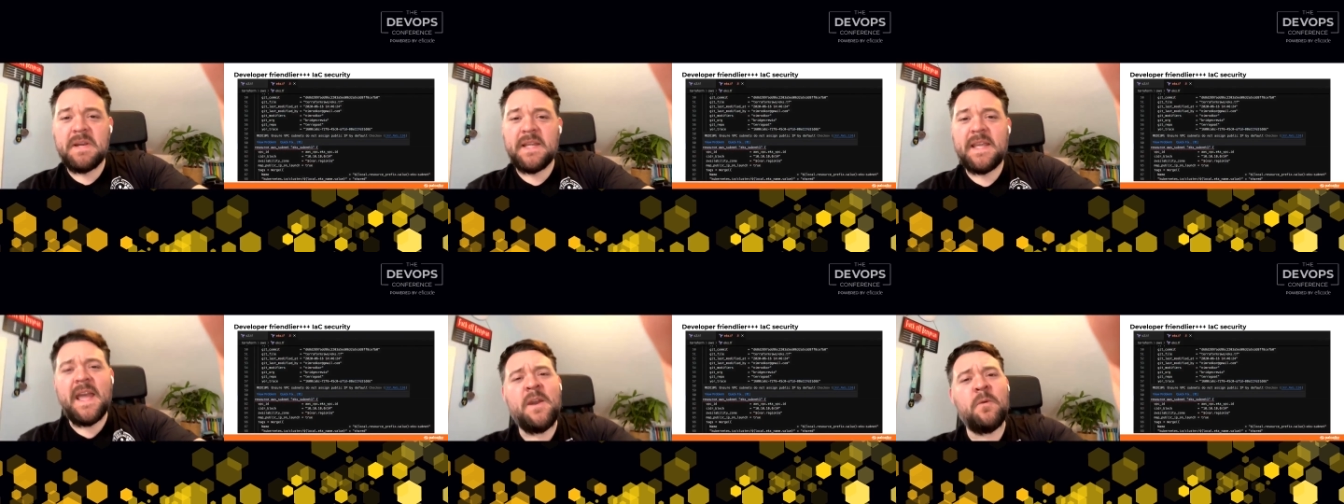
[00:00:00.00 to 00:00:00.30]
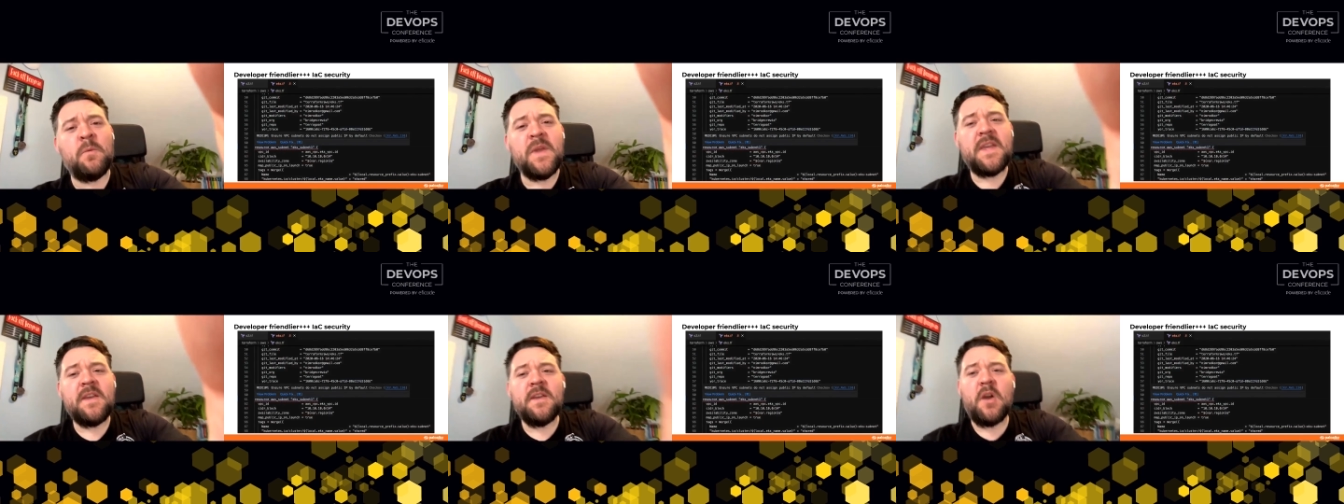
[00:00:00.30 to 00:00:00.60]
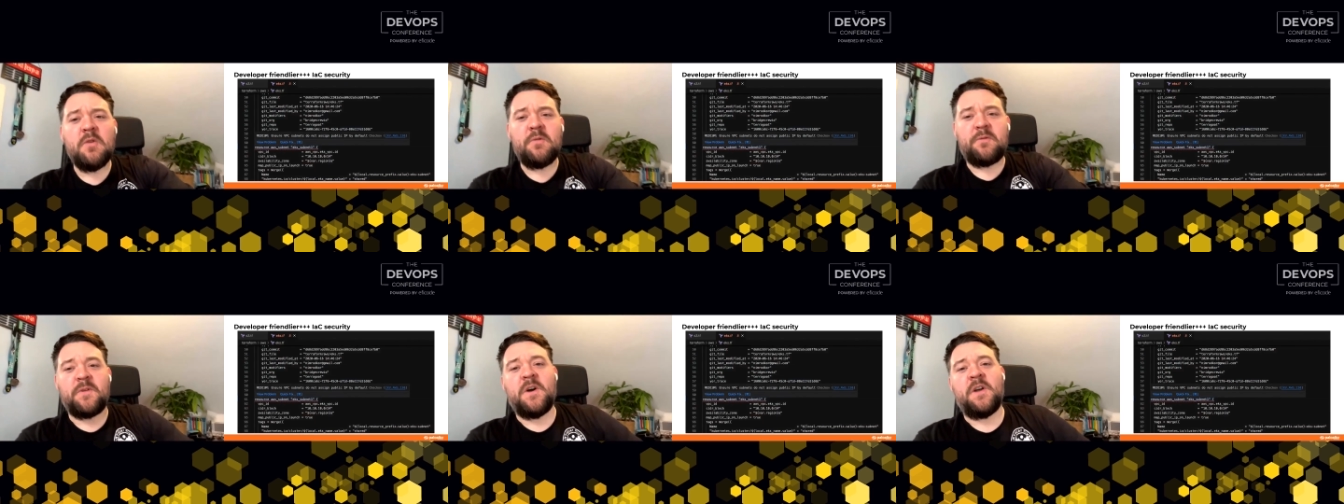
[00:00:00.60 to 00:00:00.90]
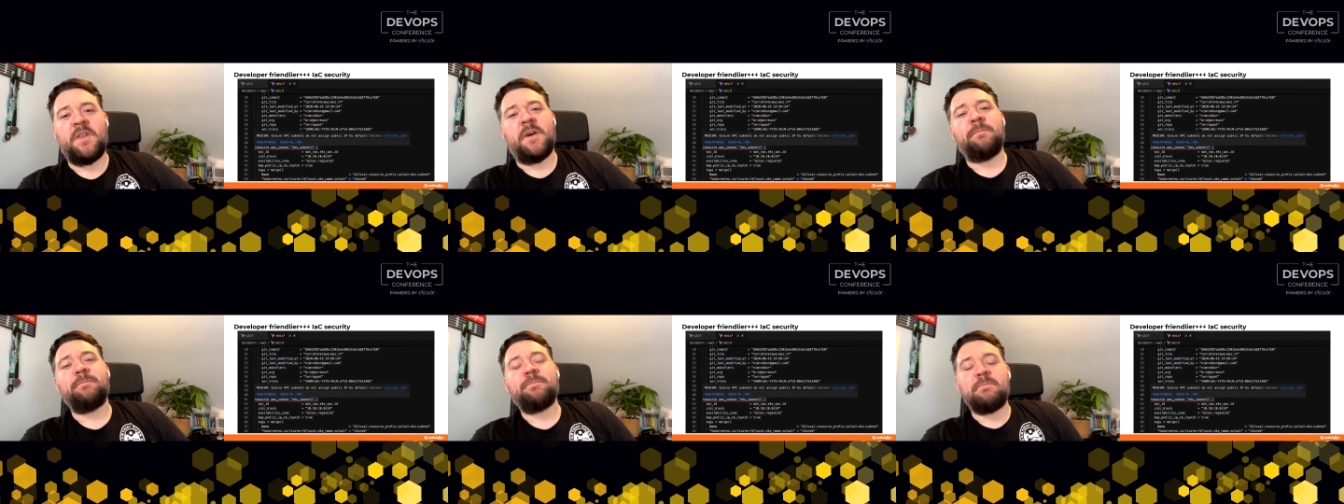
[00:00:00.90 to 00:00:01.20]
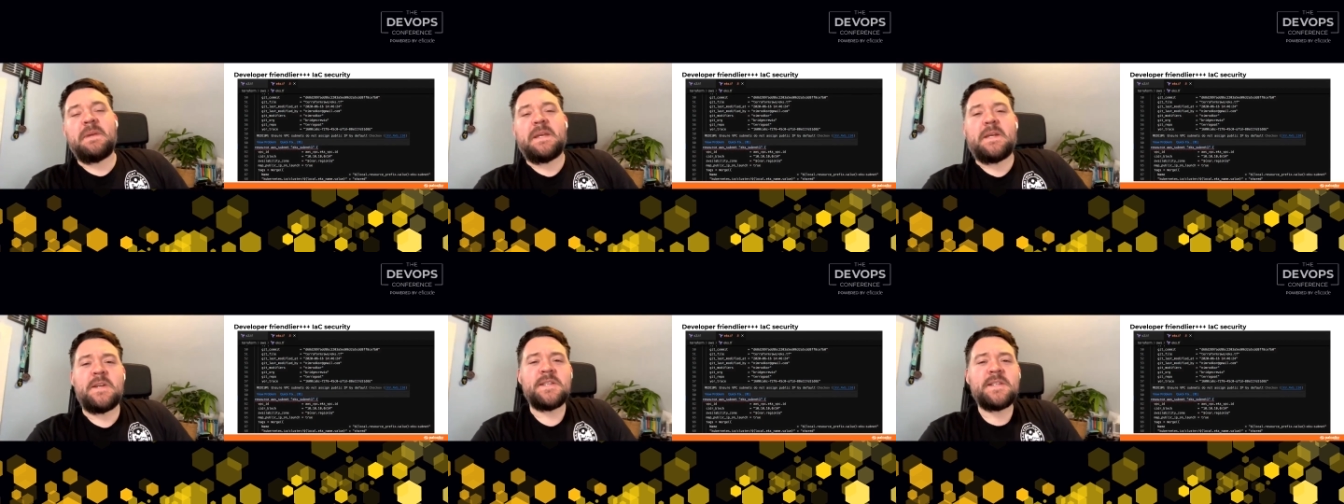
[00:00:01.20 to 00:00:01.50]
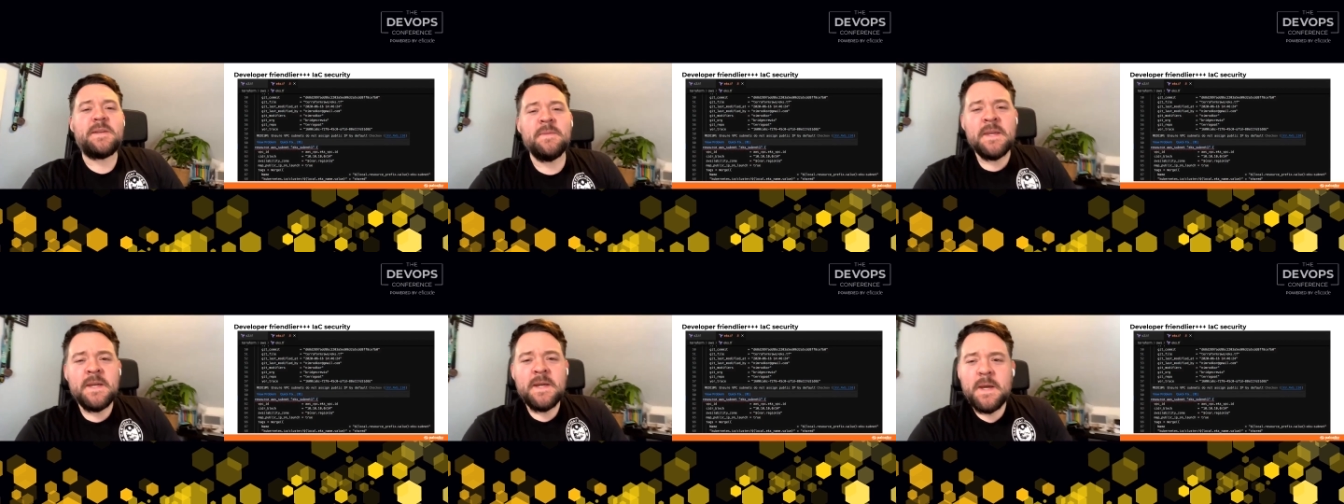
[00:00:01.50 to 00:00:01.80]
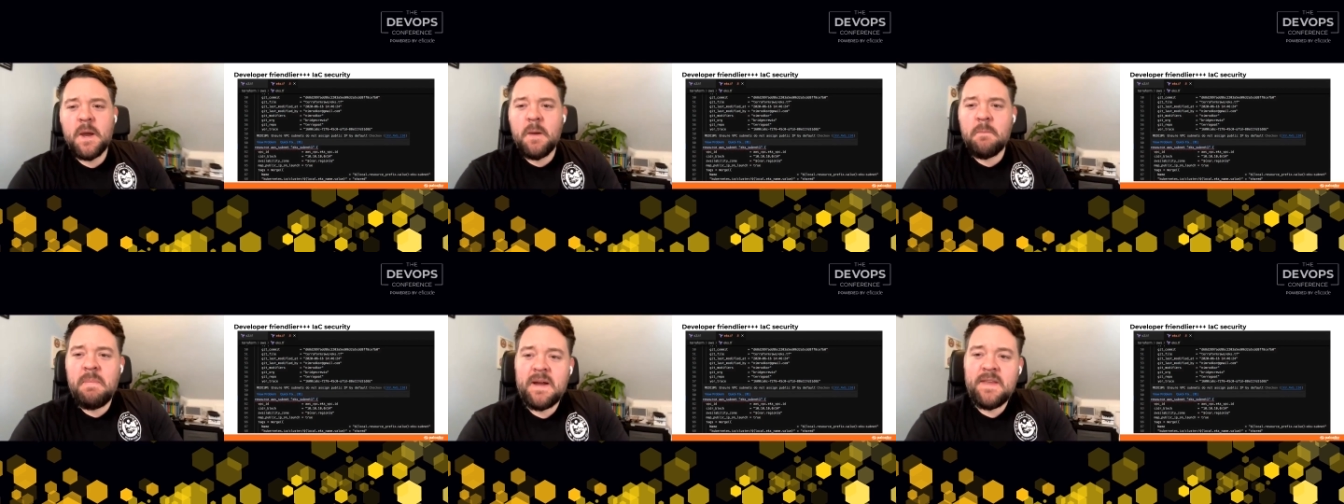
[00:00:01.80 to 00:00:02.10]
But again, we can go further, because
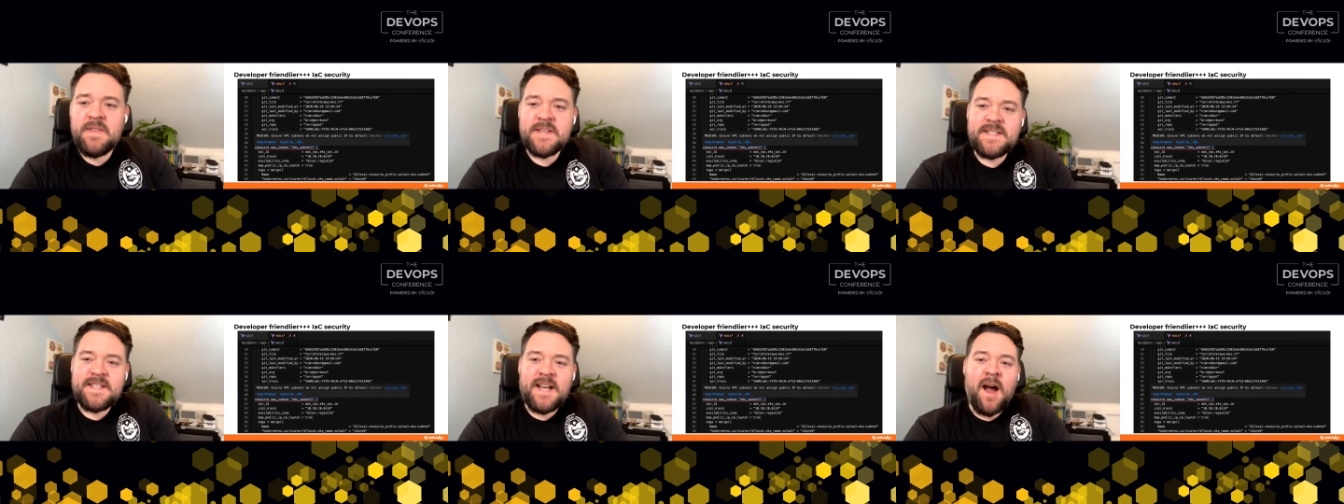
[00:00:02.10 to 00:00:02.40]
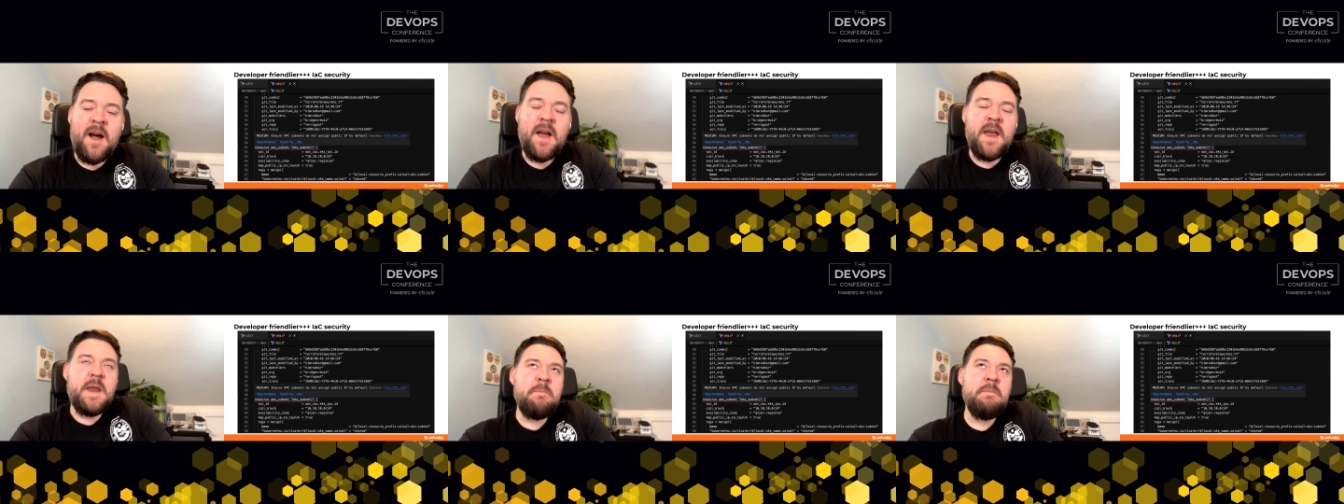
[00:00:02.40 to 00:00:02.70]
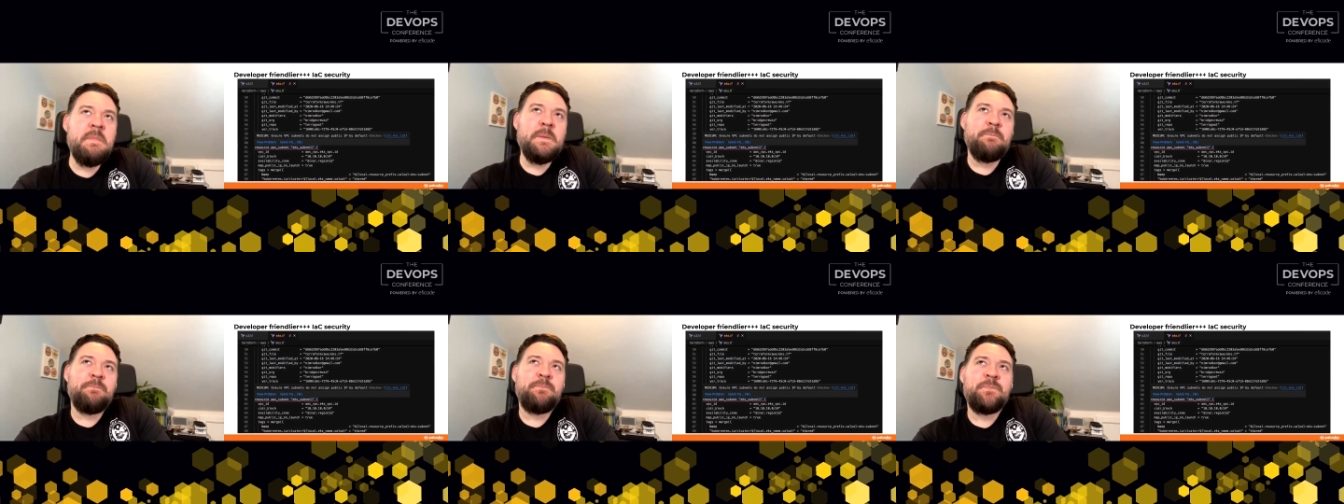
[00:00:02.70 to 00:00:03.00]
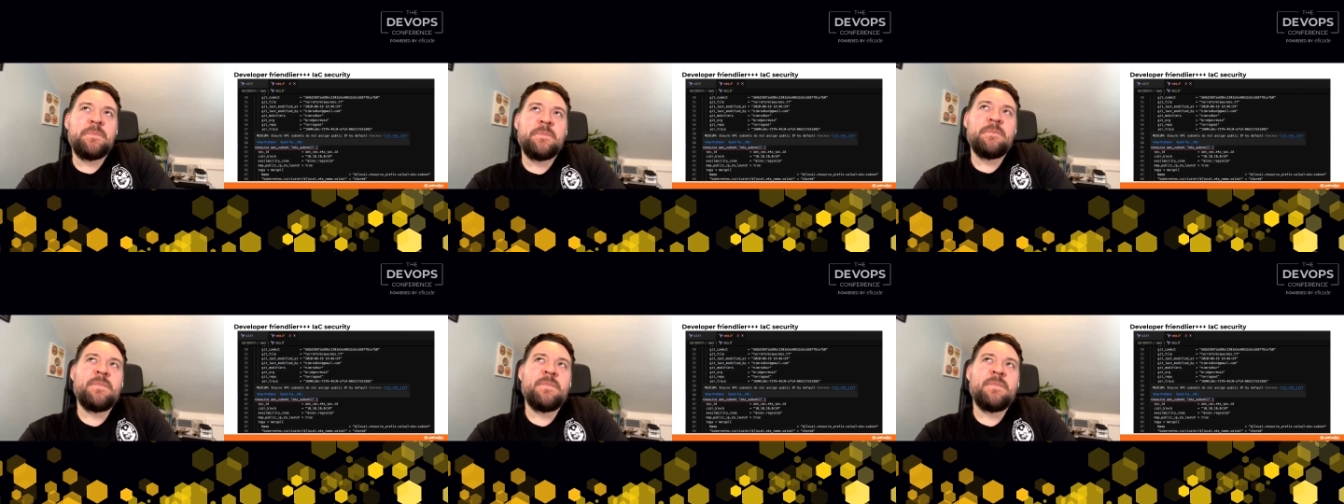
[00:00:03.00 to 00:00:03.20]
by the time